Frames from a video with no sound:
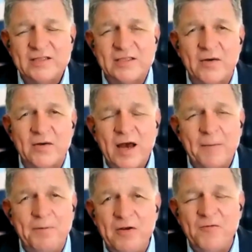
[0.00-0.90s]
So a
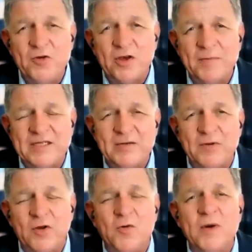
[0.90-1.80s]
peer review committee
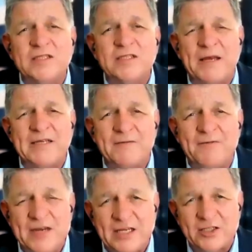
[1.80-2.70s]
will almost by
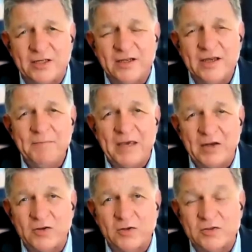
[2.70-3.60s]
definition be
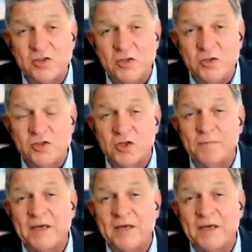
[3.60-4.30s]
unconstitutional,